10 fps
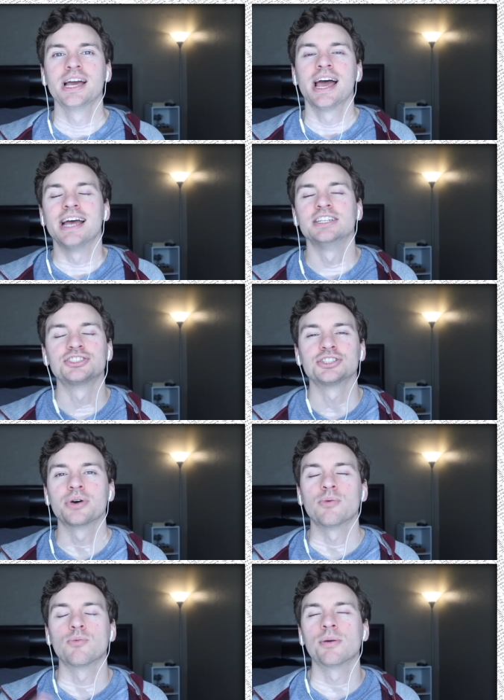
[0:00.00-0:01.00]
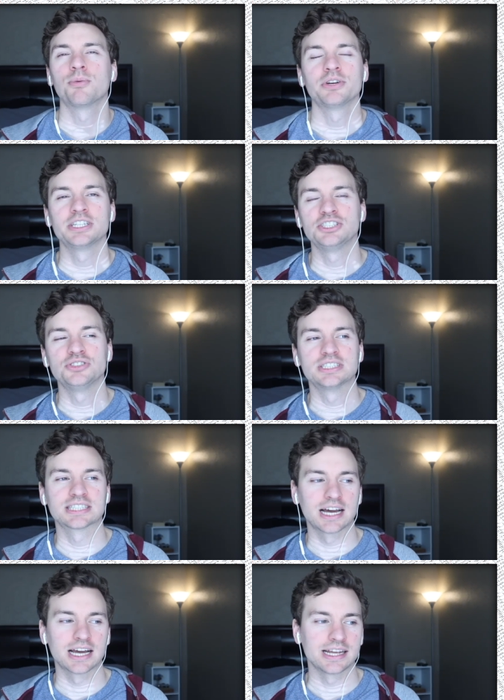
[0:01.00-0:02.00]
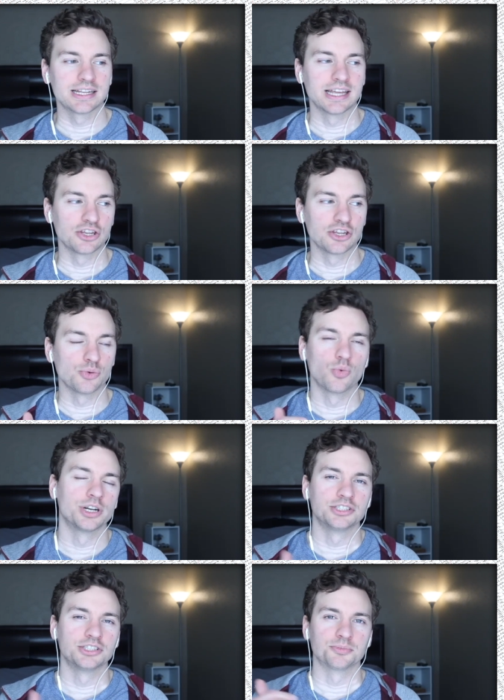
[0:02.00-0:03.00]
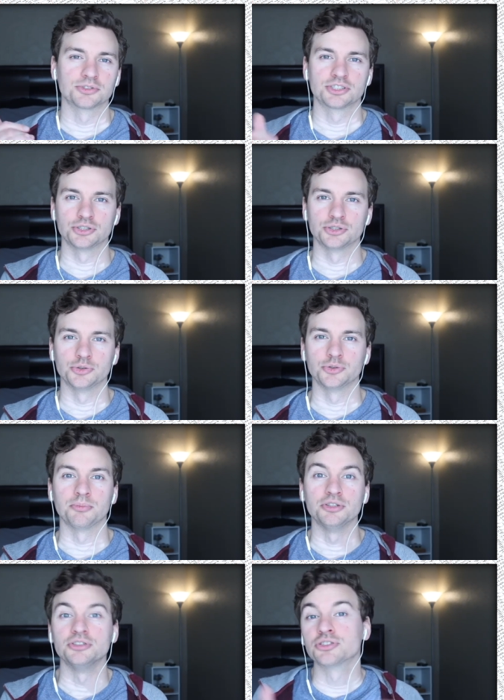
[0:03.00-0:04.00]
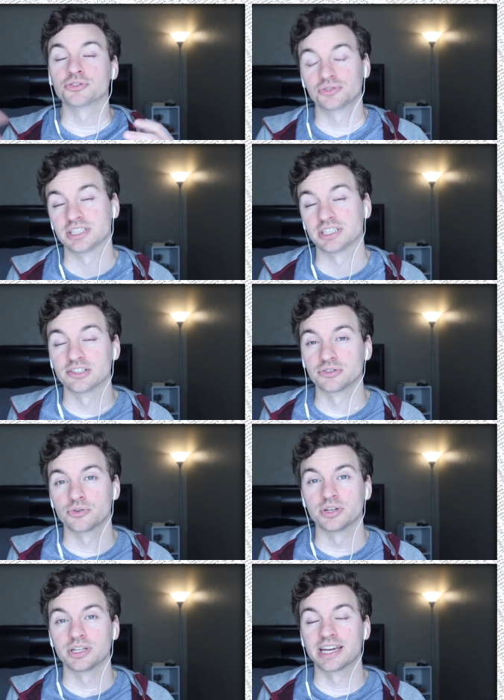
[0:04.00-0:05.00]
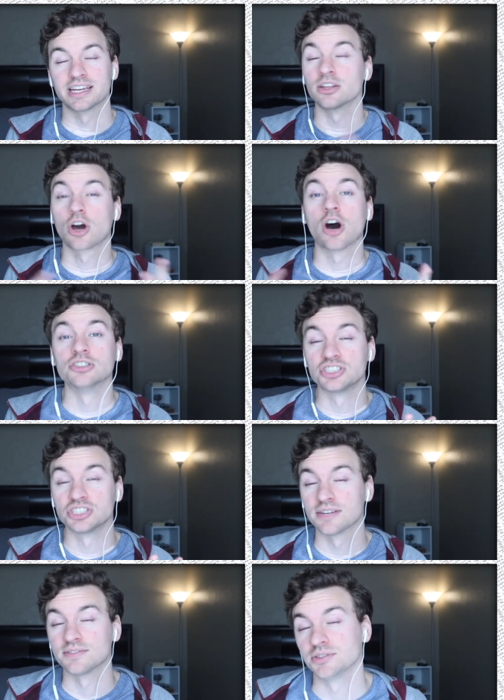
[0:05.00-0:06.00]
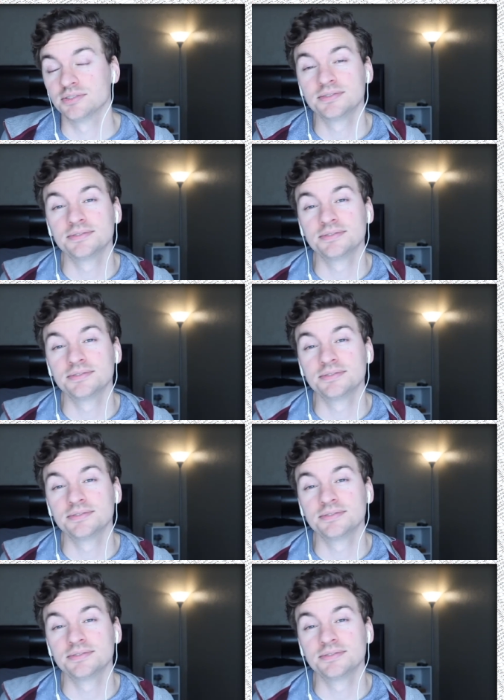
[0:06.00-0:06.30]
And so, mm-hmm. at what point did you decide that you wanted to pursue musical theater on like the college level?